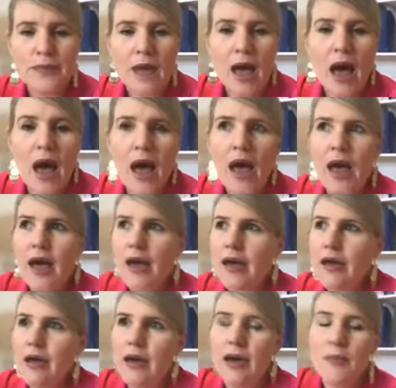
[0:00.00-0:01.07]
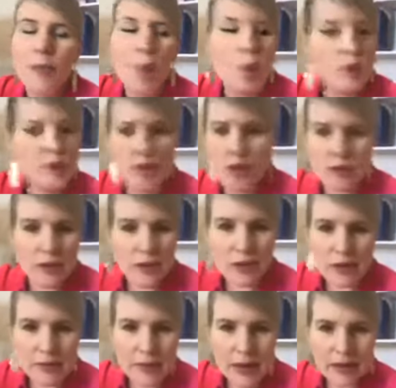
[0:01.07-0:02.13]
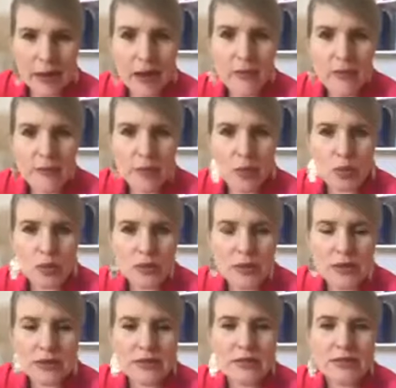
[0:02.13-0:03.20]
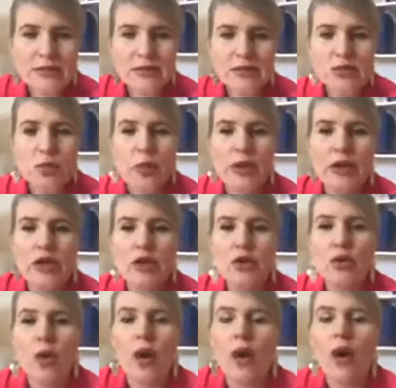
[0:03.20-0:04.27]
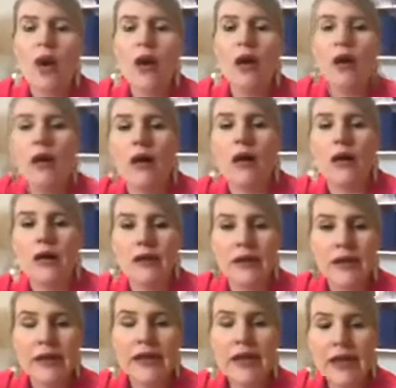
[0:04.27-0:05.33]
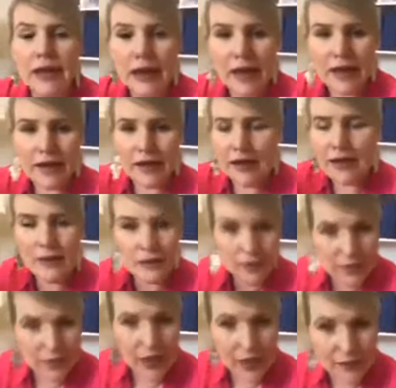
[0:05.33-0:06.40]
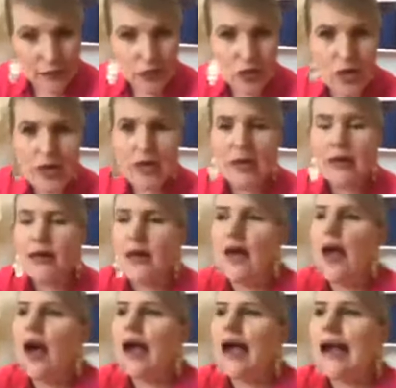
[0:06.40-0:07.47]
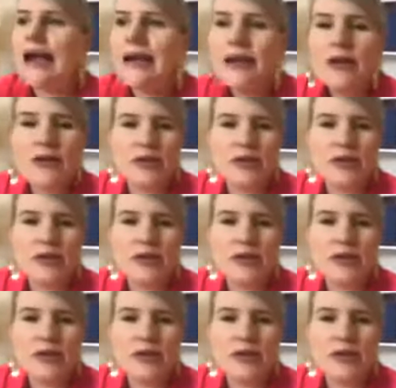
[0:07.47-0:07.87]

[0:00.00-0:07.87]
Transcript: I am always going on about how important this is when you are on live training. Clear